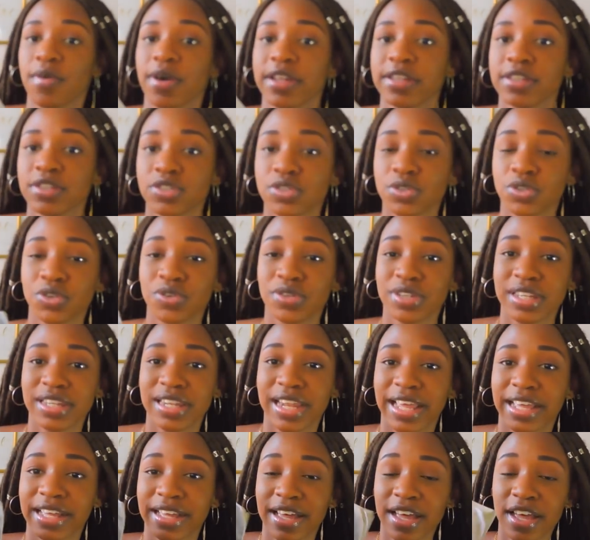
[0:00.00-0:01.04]
one, so you need
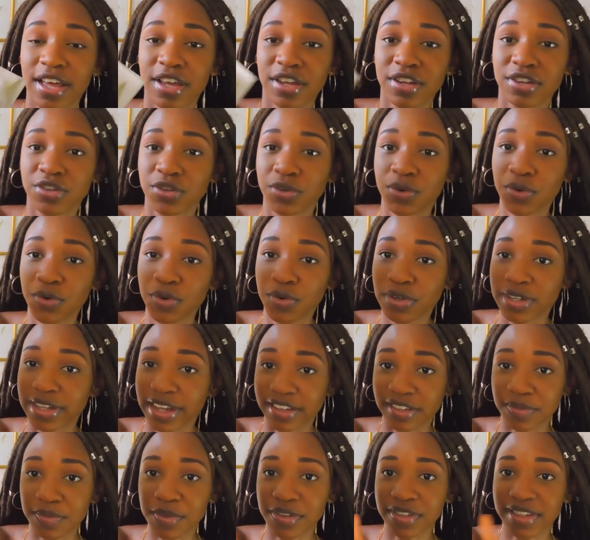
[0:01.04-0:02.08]
like two
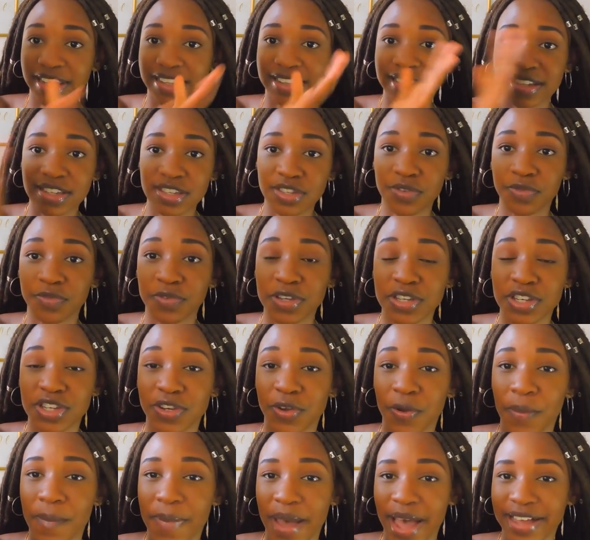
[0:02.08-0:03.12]
textbooks like this to fit in
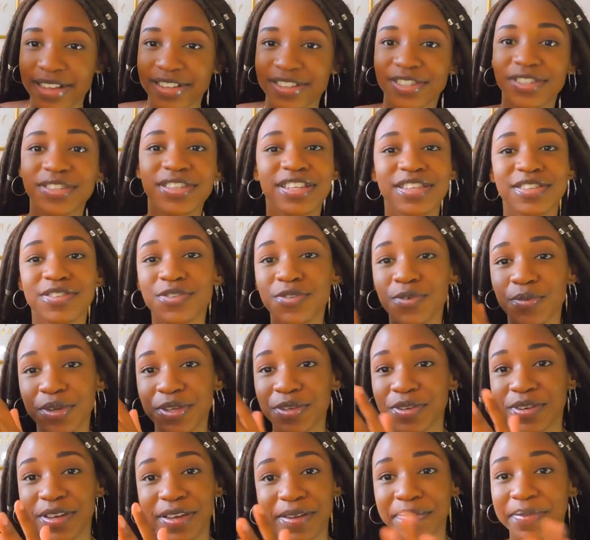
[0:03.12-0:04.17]
your bag. So there's no way you
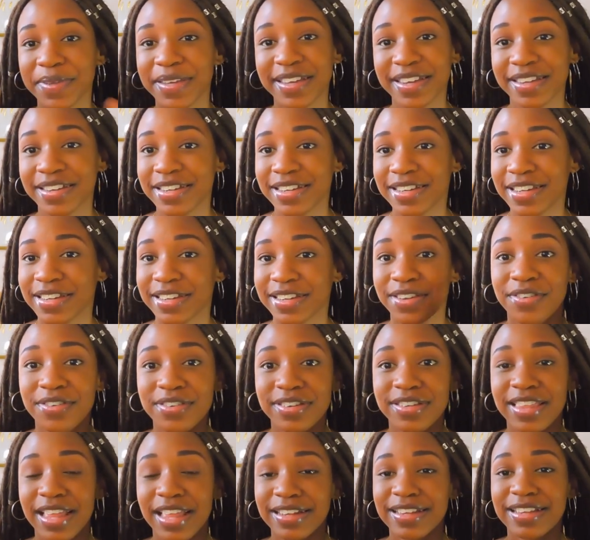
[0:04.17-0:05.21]
can be carrying around
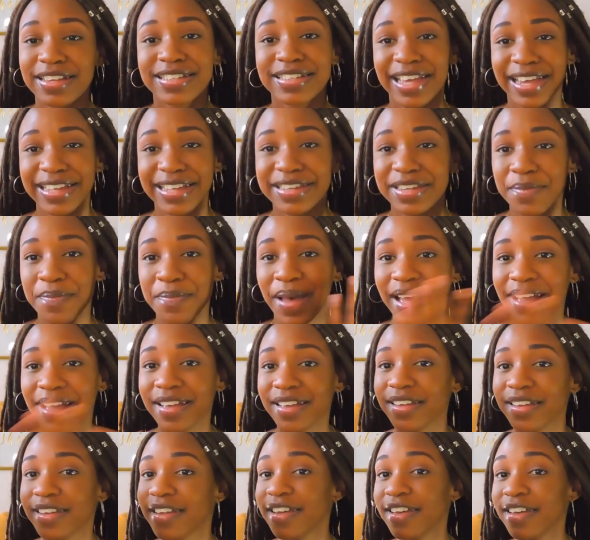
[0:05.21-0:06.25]
that tiny bag.
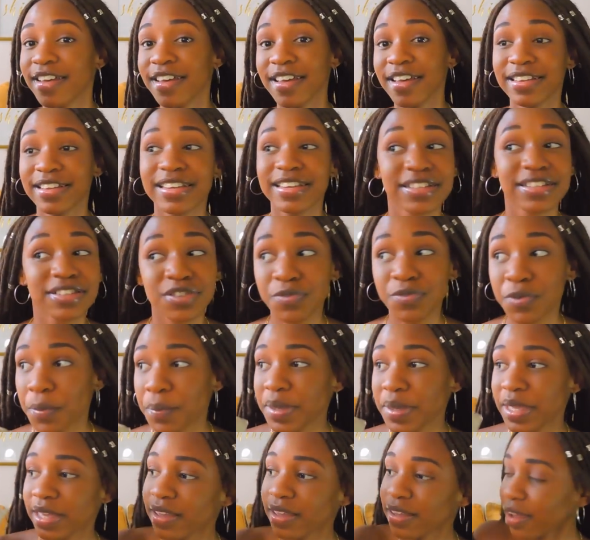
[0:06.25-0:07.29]
At least for
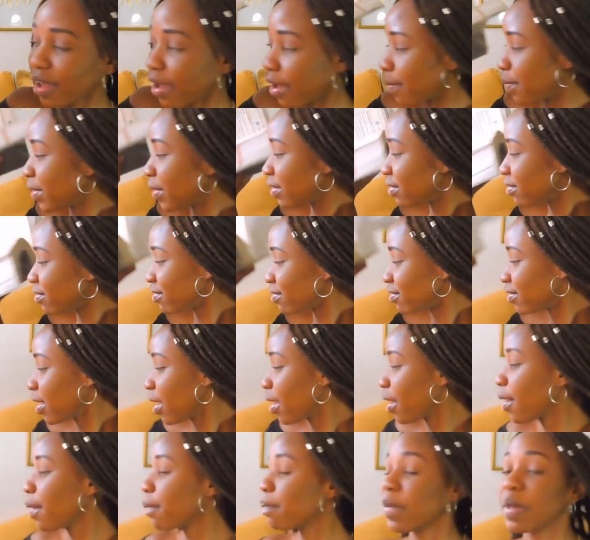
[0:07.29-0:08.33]
me, I mean,
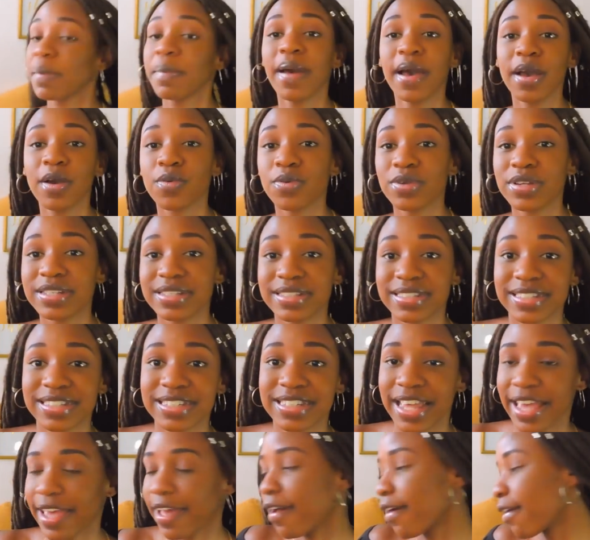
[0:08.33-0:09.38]
my bag would
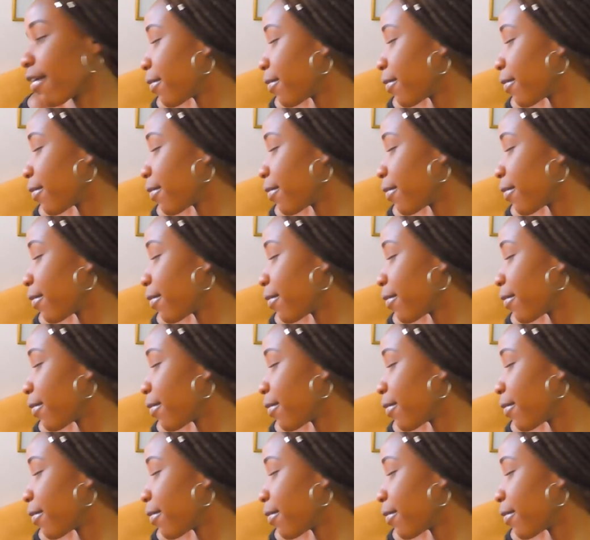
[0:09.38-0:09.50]
tear.